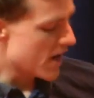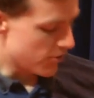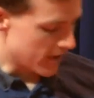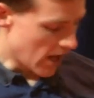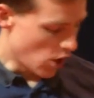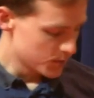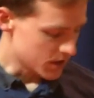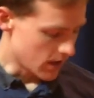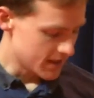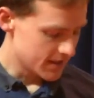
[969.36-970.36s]
rendering helps
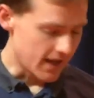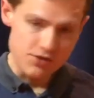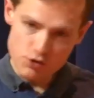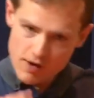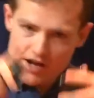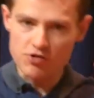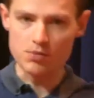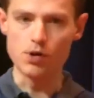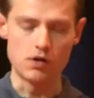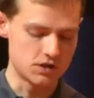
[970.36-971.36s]
isolate the
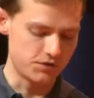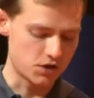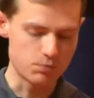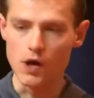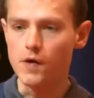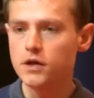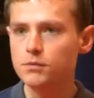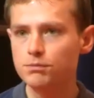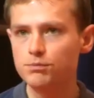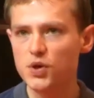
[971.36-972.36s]
rendering part of a component,
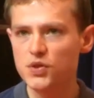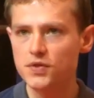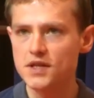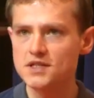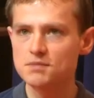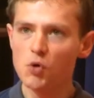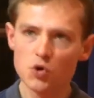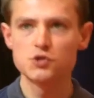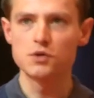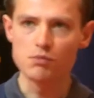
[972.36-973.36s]
but there's
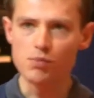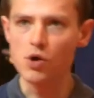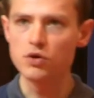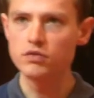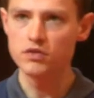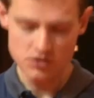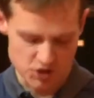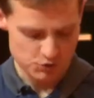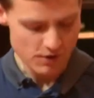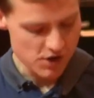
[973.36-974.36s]
more to a component than
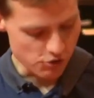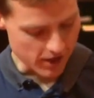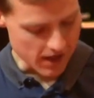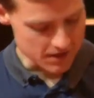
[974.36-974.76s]
just rendering